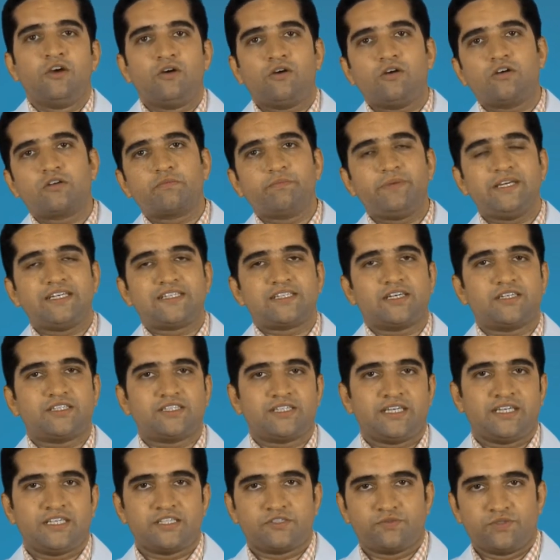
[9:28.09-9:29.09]
or beta
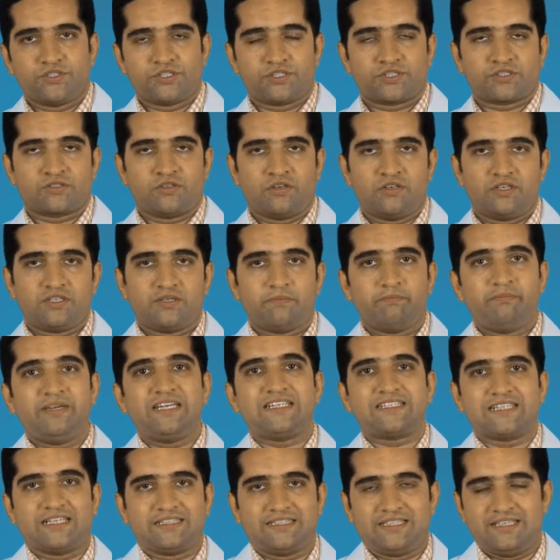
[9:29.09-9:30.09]
chains, which is called
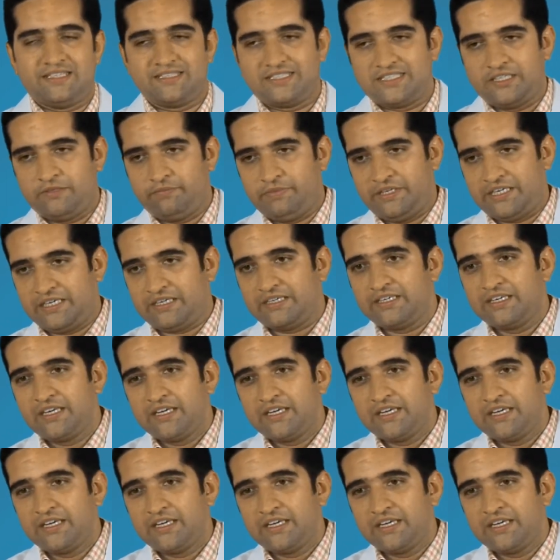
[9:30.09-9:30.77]
beta thalassemia.